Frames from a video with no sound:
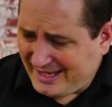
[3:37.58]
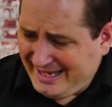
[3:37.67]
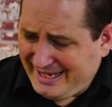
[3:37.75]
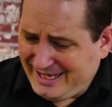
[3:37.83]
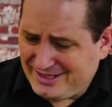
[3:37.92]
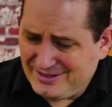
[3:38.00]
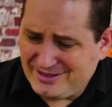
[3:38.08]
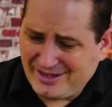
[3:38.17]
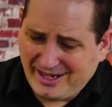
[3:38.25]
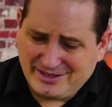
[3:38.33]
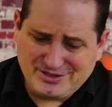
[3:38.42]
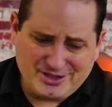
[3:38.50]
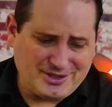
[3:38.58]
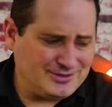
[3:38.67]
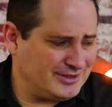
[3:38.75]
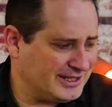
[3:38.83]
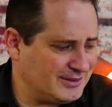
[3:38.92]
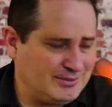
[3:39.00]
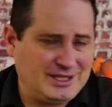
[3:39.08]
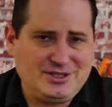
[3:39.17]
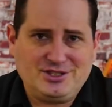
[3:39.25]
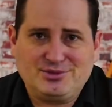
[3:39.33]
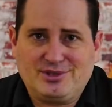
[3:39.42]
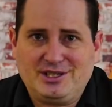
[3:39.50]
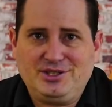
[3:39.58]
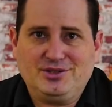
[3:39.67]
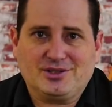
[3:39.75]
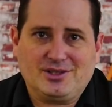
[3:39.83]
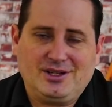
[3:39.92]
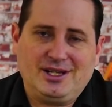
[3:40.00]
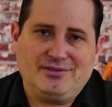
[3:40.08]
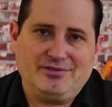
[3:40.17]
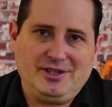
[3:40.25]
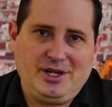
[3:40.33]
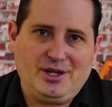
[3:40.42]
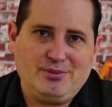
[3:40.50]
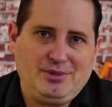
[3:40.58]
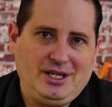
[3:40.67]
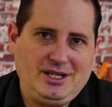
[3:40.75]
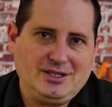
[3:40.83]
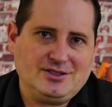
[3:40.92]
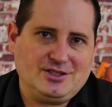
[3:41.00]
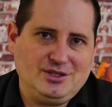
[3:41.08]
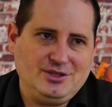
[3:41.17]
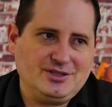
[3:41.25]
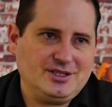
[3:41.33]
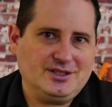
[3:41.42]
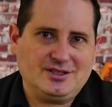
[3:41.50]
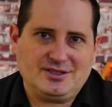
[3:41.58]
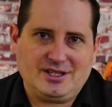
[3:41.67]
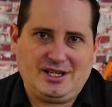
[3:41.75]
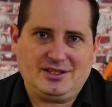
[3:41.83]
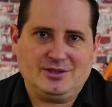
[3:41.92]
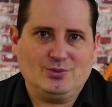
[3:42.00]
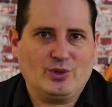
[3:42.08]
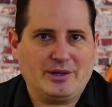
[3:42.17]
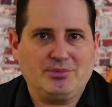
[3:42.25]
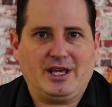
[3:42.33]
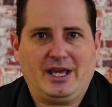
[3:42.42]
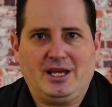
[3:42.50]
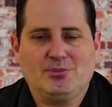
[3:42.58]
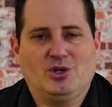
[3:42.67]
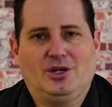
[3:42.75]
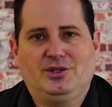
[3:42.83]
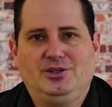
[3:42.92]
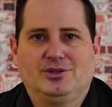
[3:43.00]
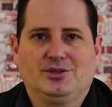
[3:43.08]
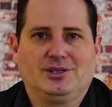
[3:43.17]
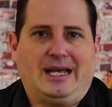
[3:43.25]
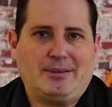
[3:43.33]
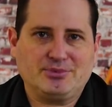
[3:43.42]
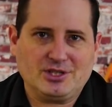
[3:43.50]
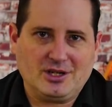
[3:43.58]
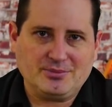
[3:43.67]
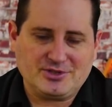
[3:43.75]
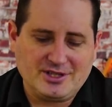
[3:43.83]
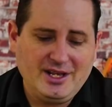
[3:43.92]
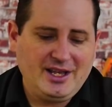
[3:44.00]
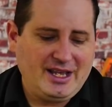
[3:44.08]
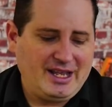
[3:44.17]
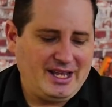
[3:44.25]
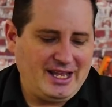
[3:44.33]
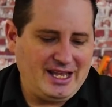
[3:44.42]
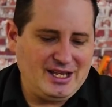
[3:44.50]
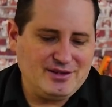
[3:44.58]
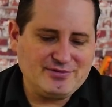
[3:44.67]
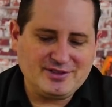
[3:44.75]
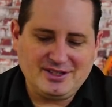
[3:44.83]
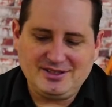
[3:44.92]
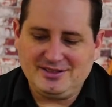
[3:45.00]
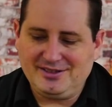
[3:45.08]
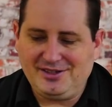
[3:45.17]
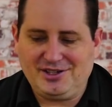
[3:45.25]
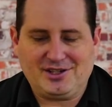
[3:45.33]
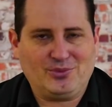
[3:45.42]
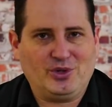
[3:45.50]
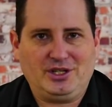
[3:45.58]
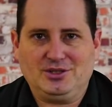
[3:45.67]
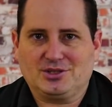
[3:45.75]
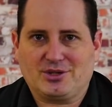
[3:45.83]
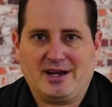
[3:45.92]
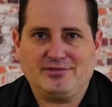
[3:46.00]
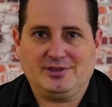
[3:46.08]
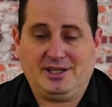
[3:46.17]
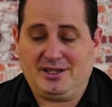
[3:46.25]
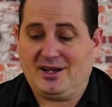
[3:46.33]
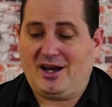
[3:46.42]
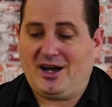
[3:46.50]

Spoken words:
And I don't recommend you run your client video meetings using the standard webcam on your laptops, even when you're traveling.